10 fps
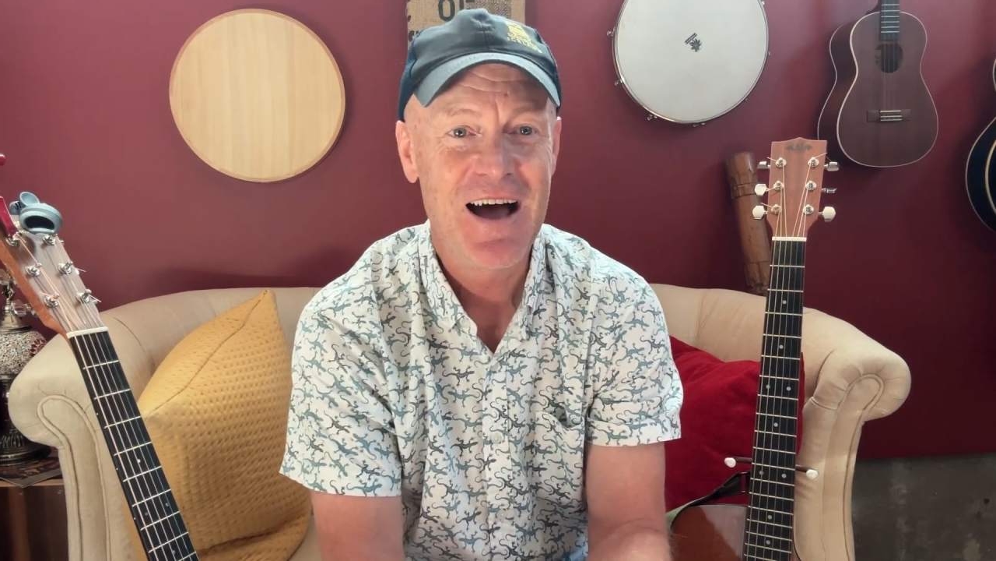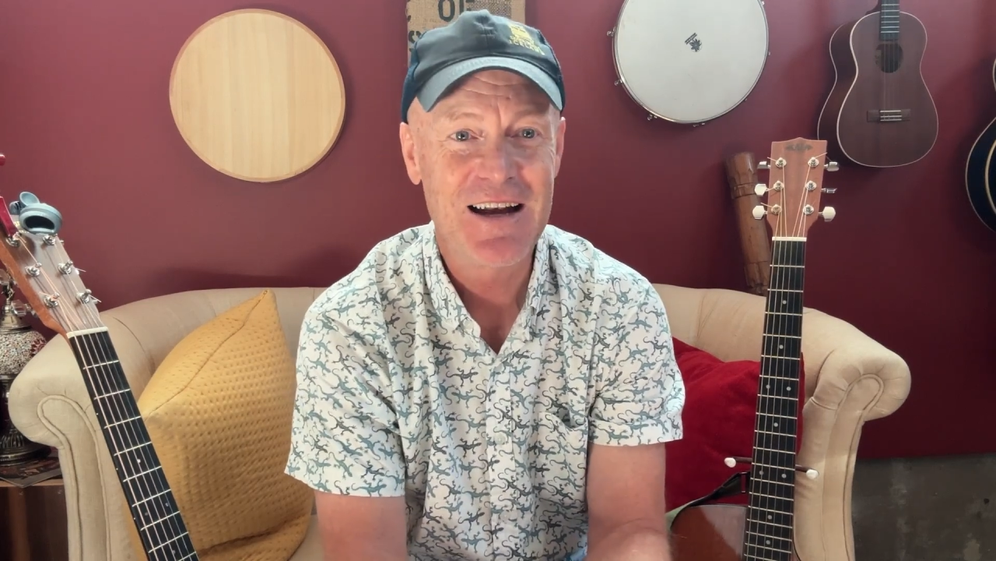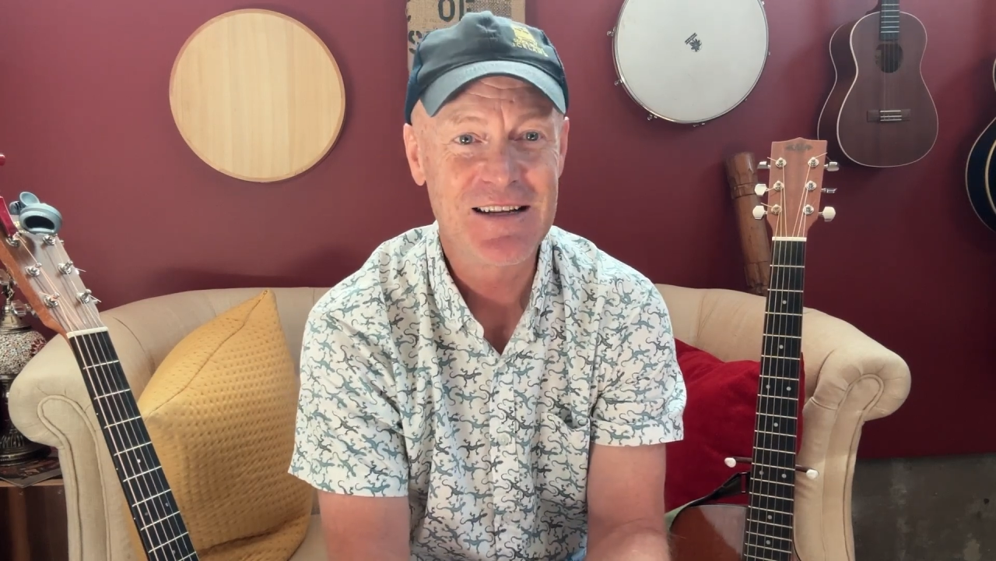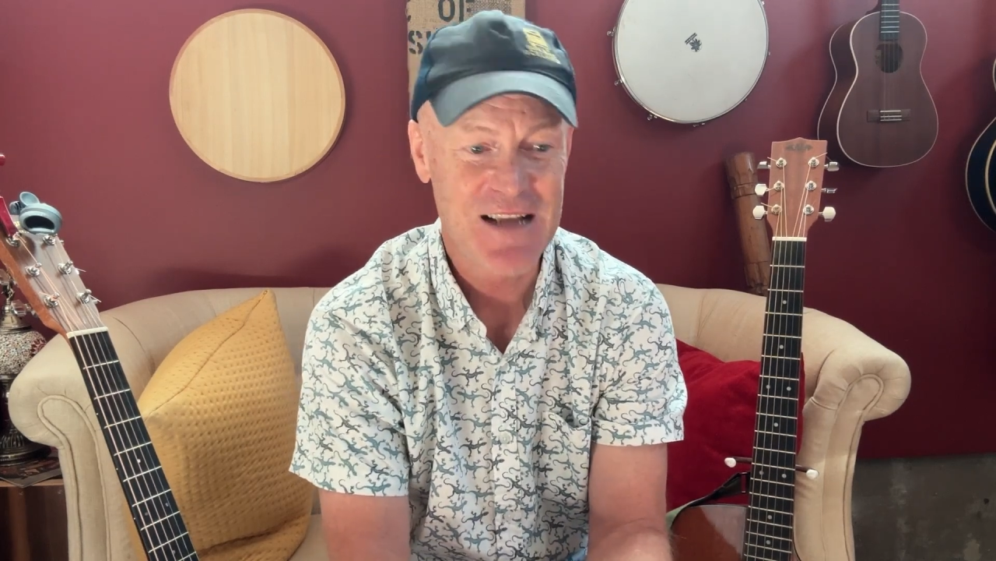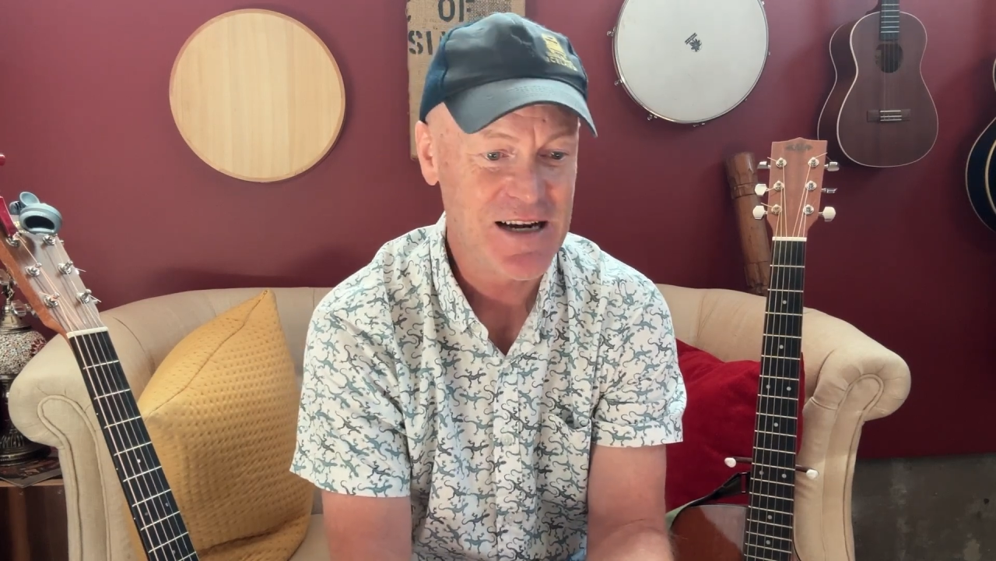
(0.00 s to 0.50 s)
I
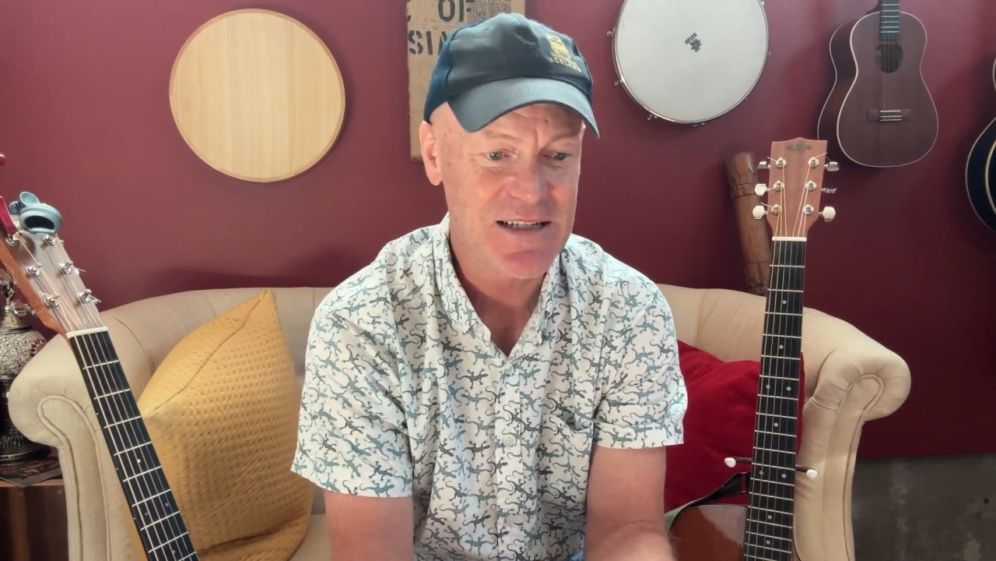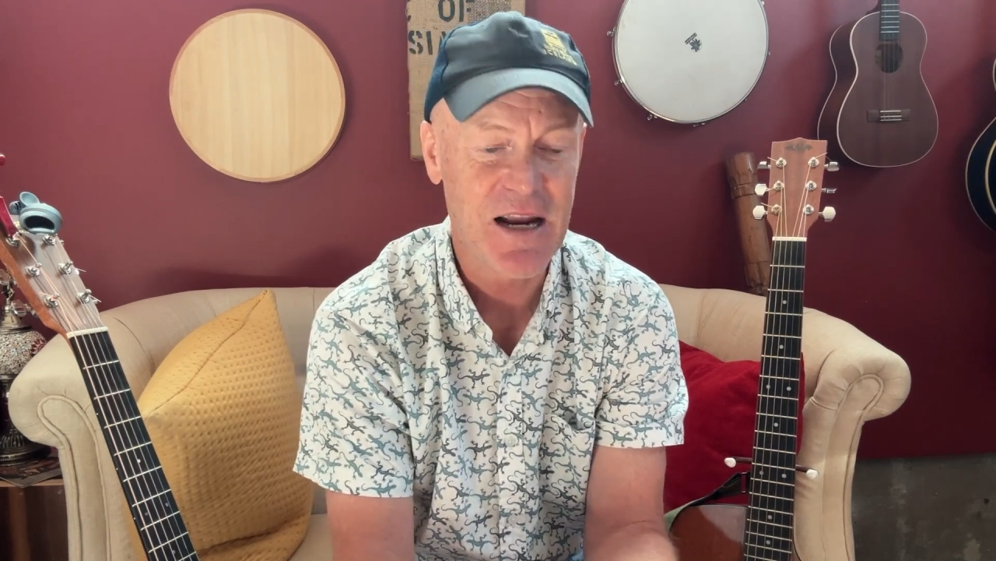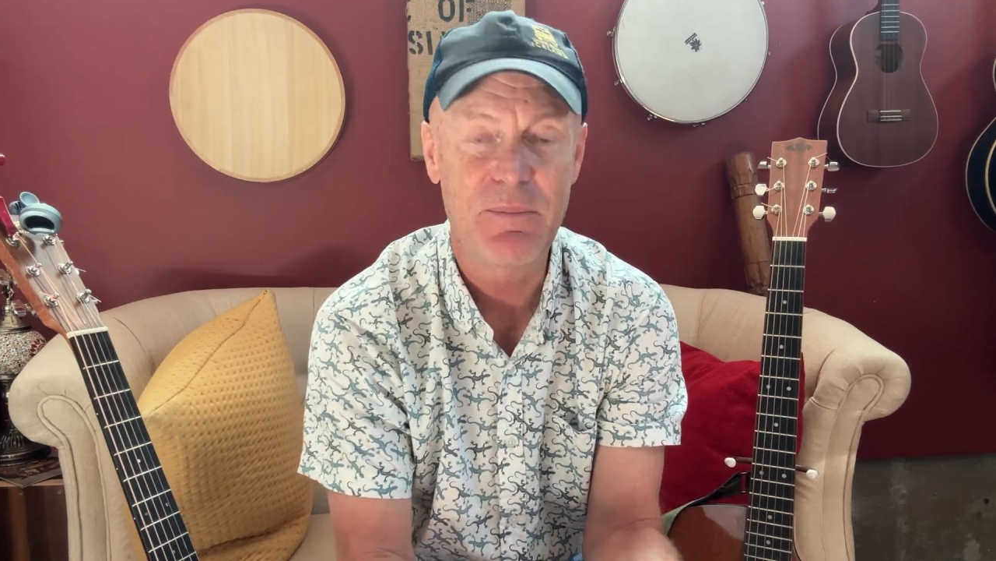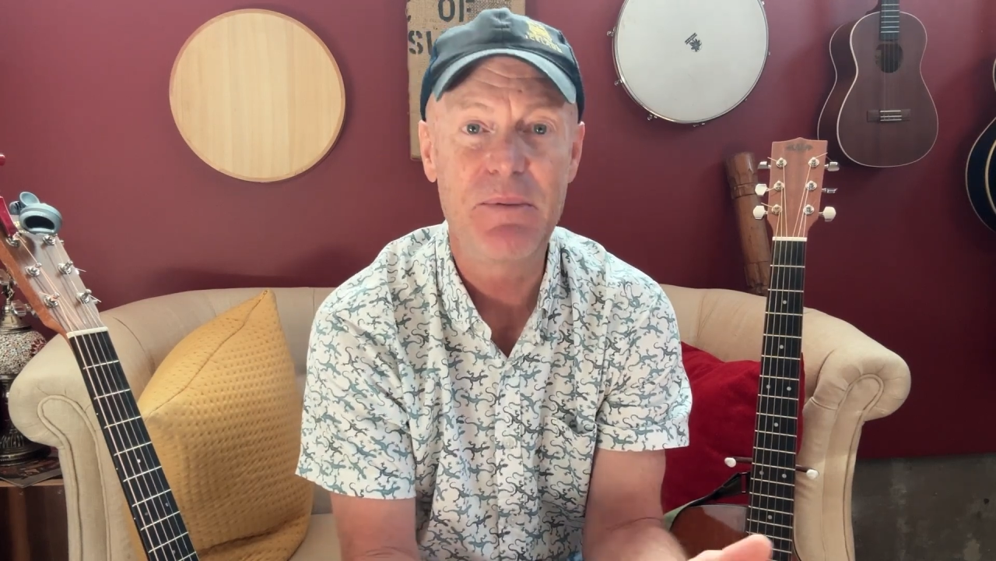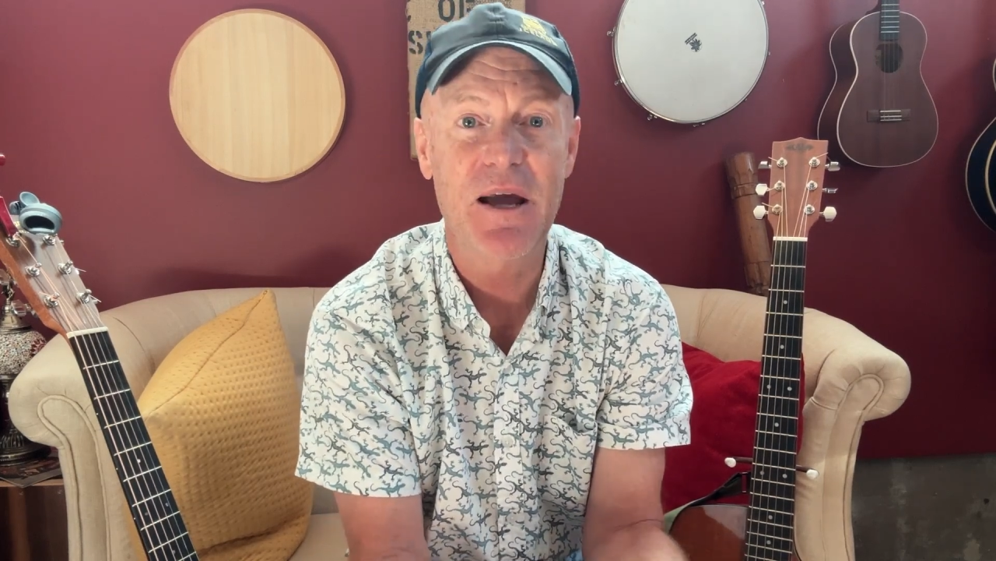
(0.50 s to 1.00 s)

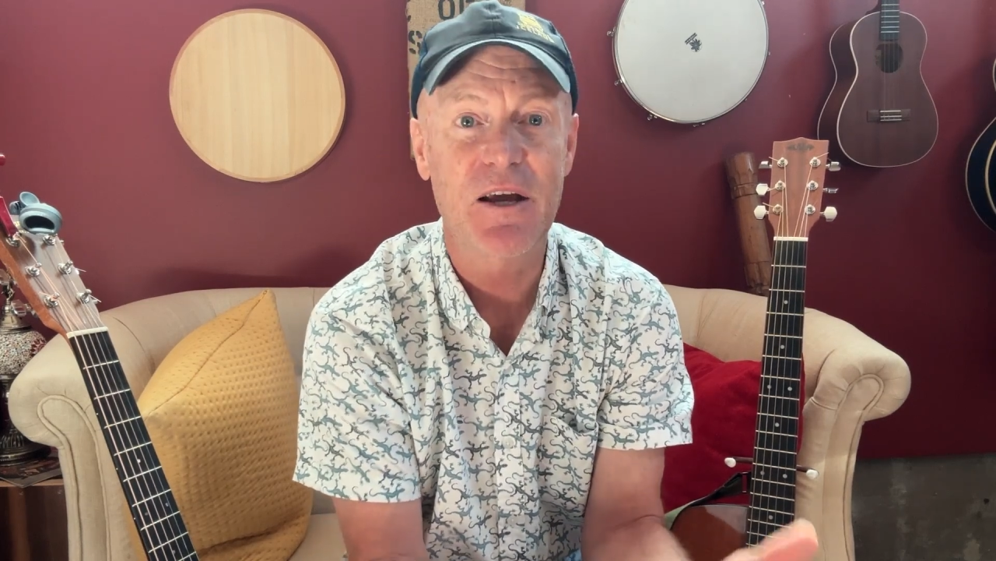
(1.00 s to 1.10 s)
decided maybe I